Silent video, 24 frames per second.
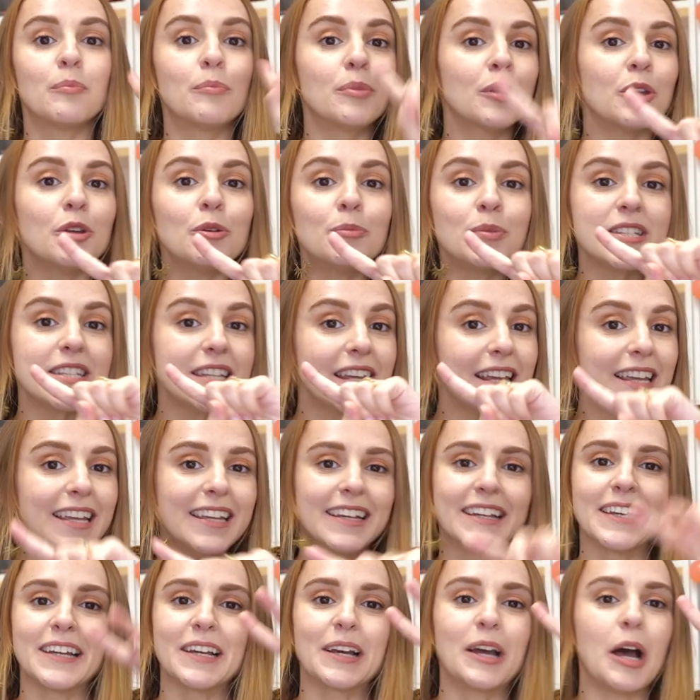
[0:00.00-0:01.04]

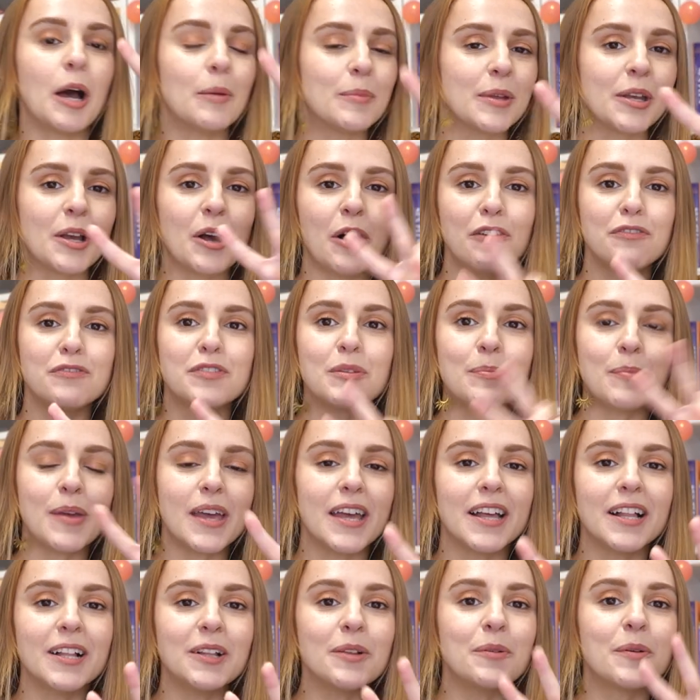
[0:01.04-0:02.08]
Puberty, coming off the
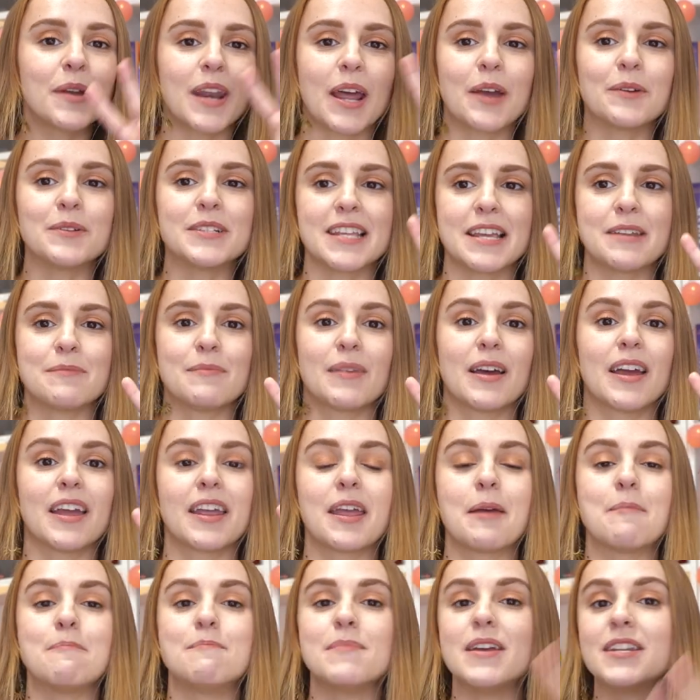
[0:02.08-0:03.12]
pill when I was in
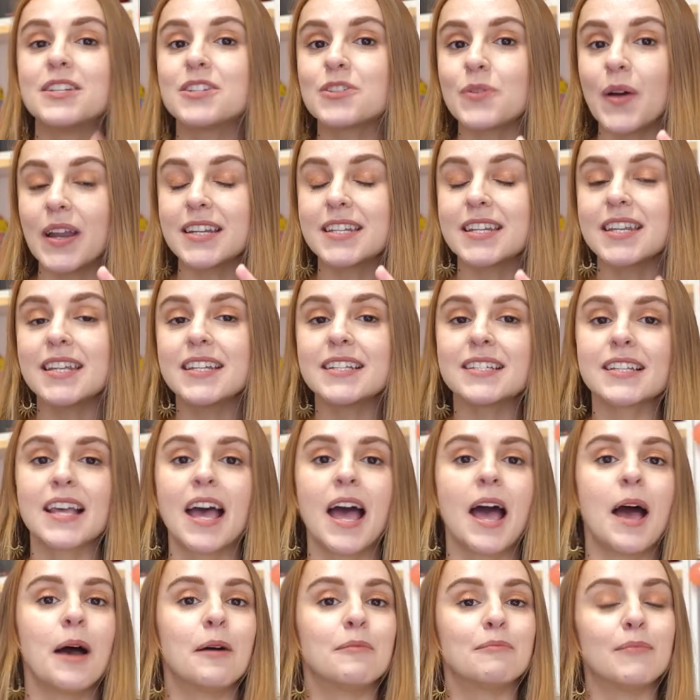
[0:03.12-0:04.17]
my mid-20s,
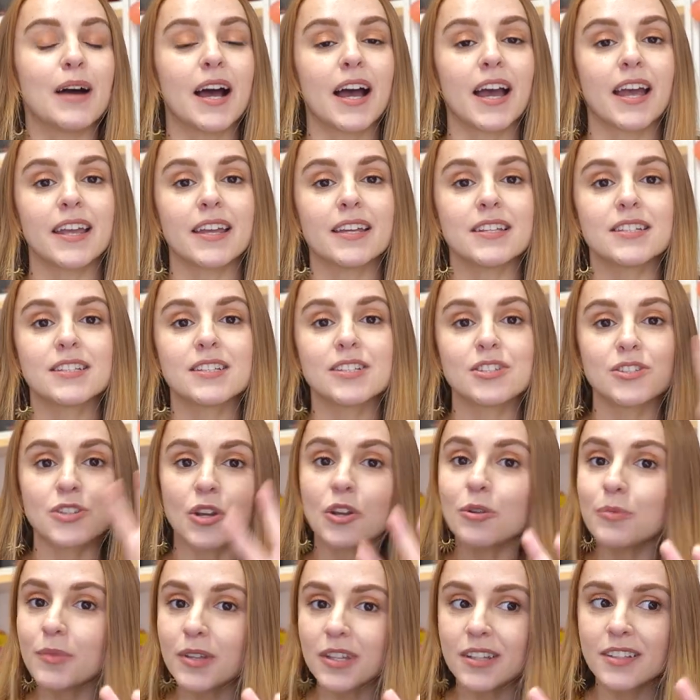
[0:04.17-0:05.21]
my
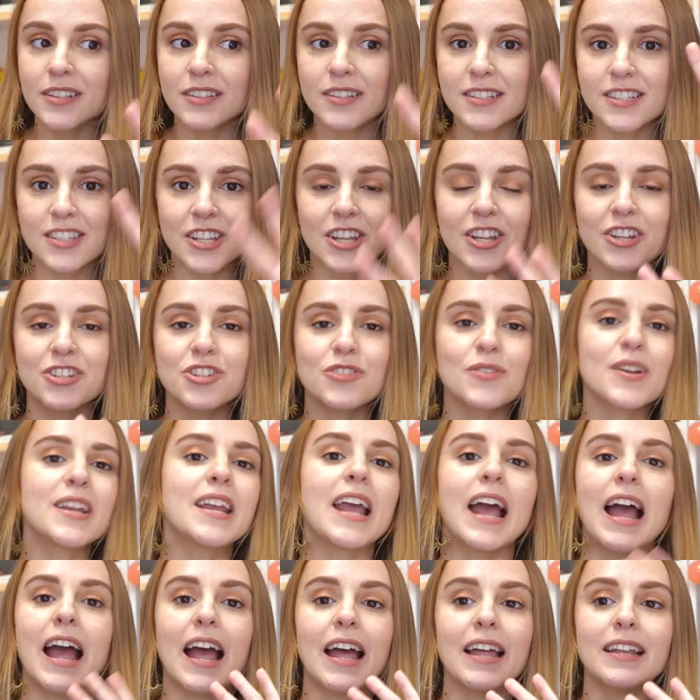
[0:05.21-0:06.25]
stoma
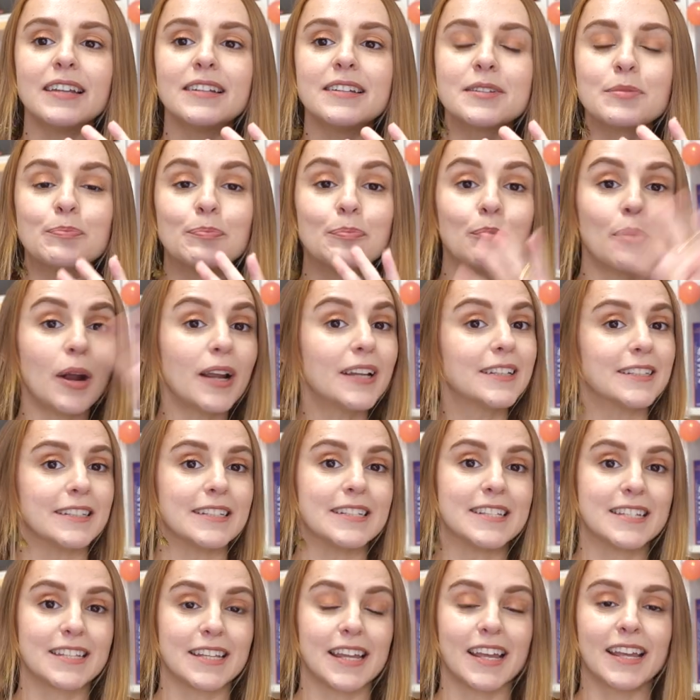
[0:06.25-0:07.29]
surgery, and
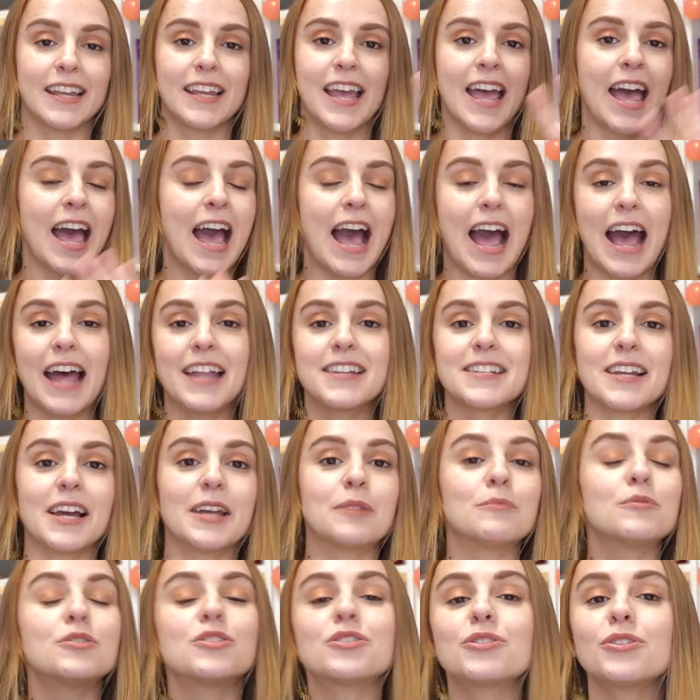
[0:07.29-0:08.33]
pregnancy. And
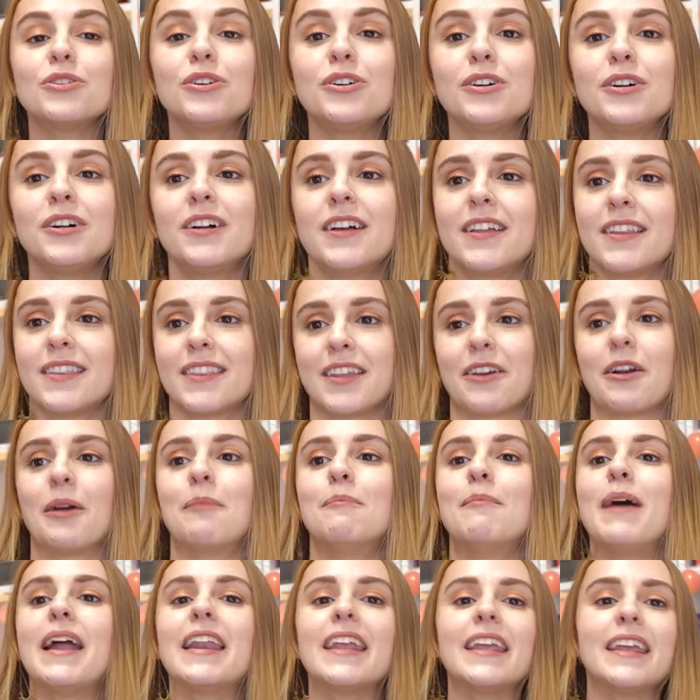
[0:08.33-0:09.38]
I'm sure there are
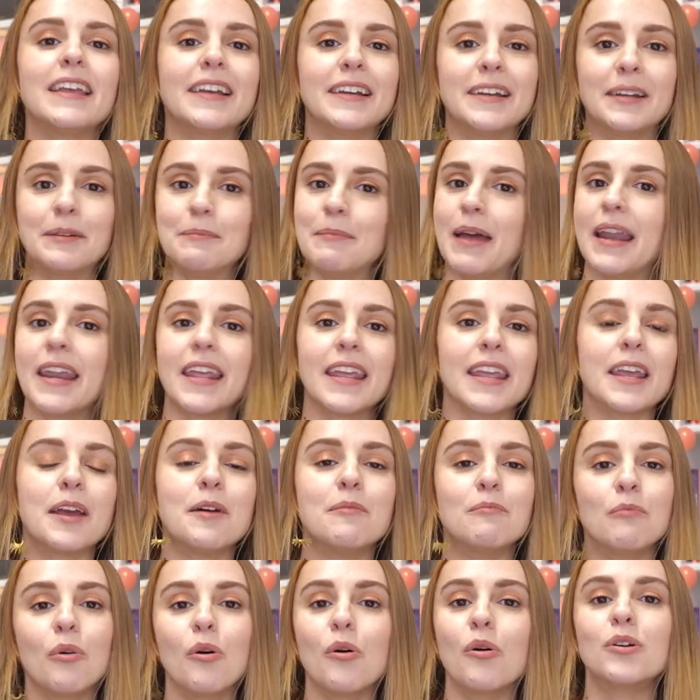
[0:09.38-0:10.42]
many, many
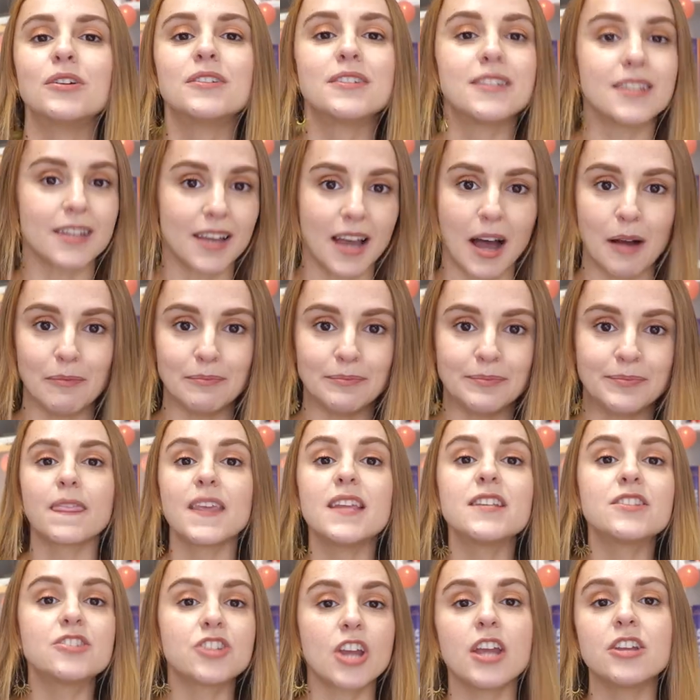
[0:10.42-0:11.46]
more to come.
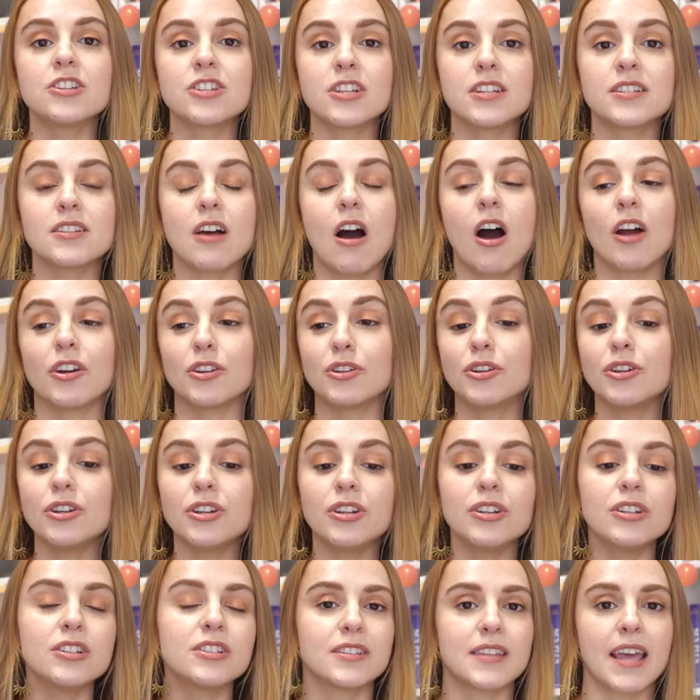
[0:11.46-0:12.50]
These changes aren't
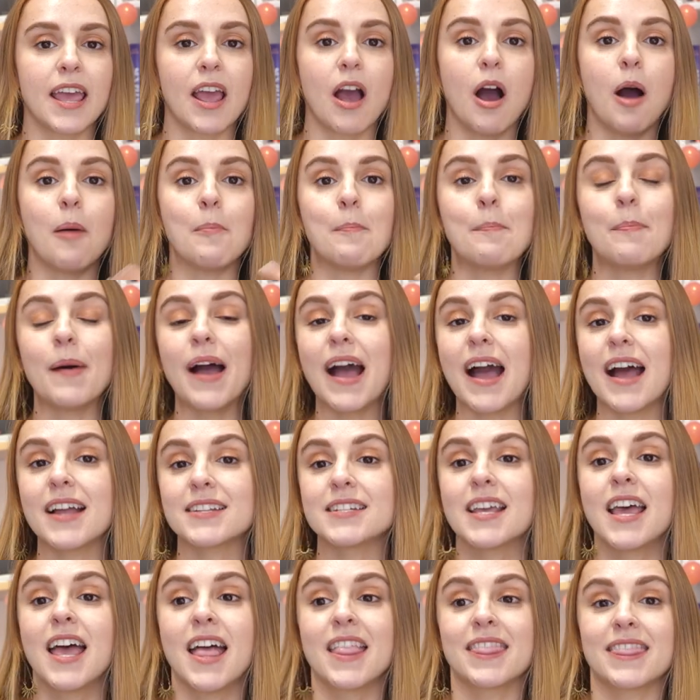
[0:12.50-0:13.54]
good, they aren't
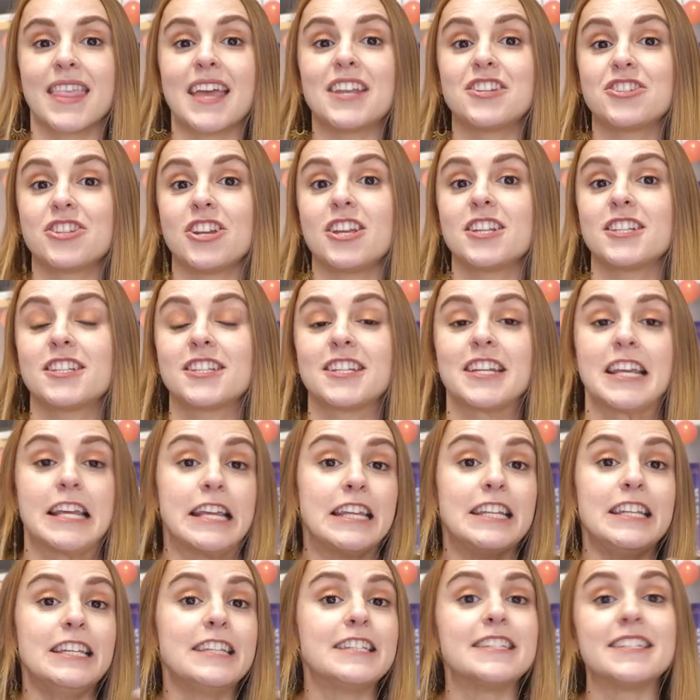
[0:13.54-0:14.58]
bad, they're just
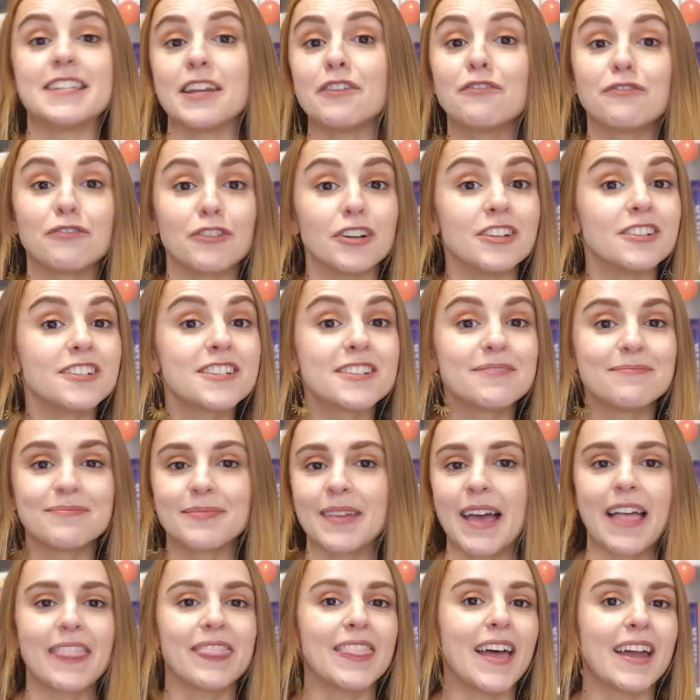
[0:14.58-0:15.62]
different,
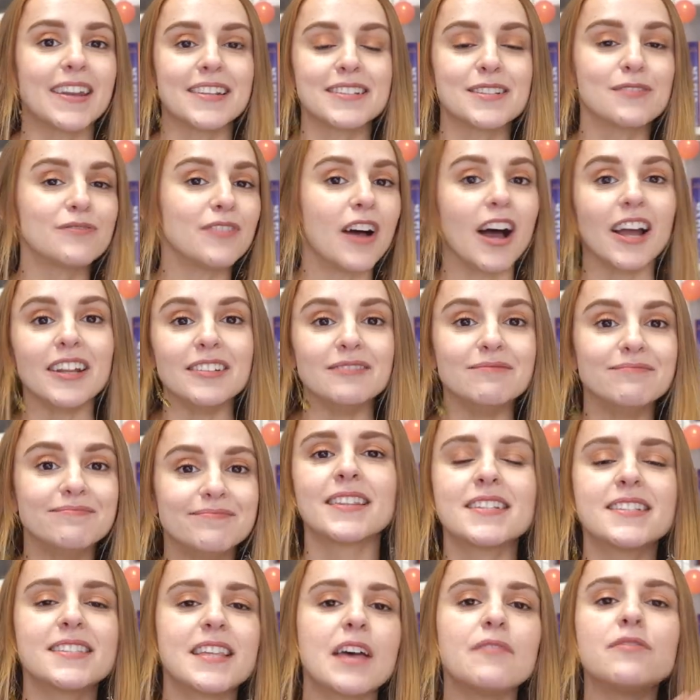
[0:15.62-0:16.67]
and that is fine.
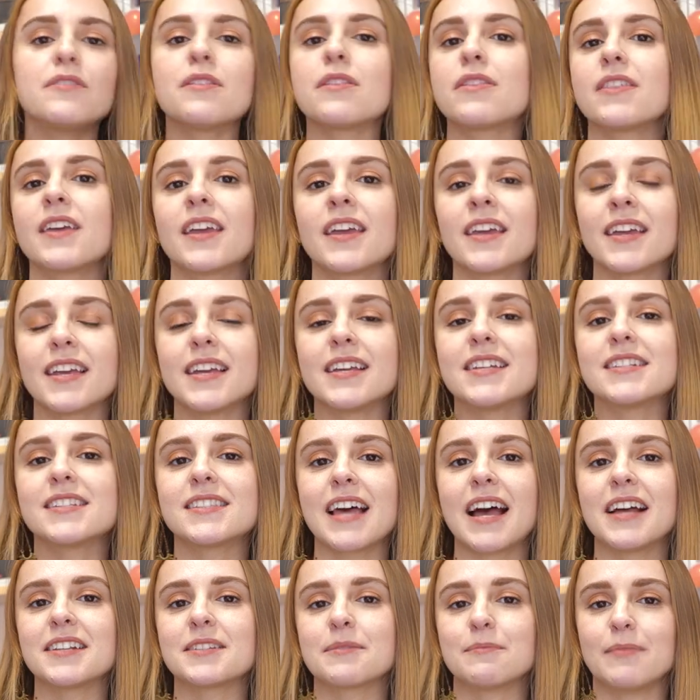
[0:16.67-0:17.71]
The seventh thing is
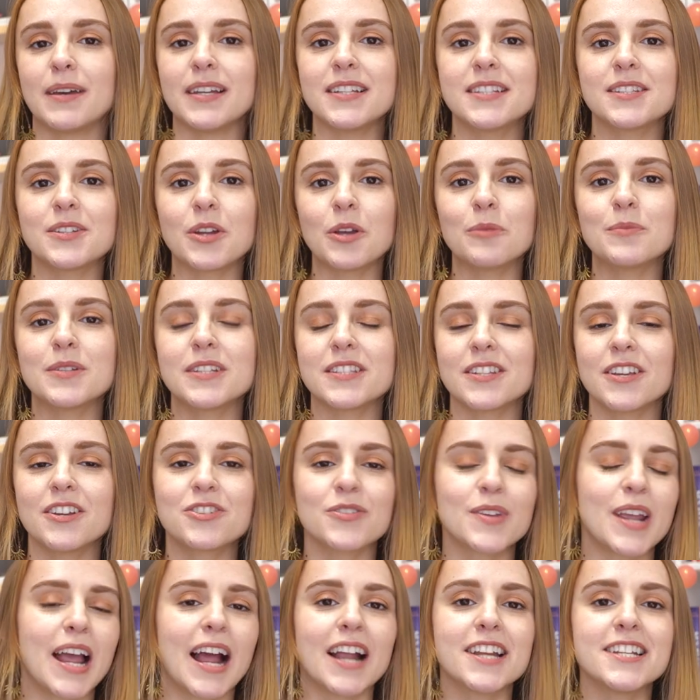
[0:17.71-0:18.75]
that my stoma
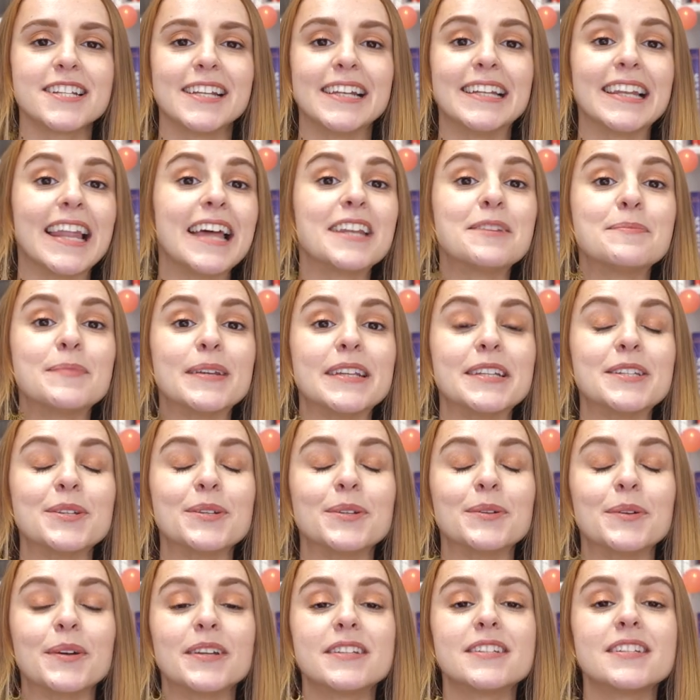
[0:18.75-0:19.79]
surgery actually led me
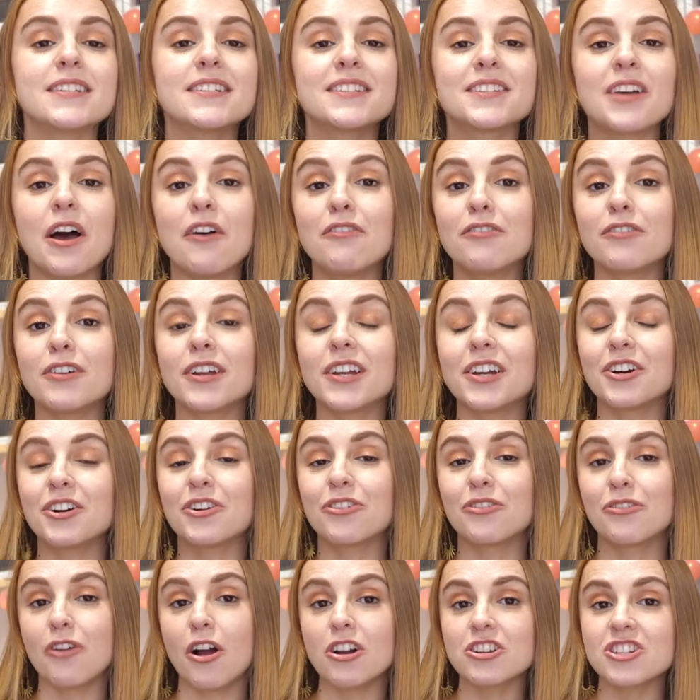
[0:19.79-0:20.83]
to discovering
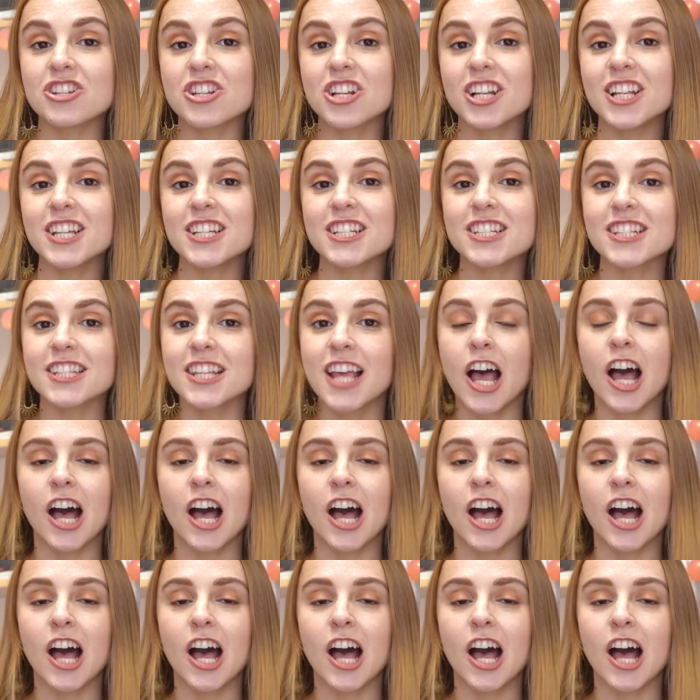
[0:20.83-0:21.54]
crotchless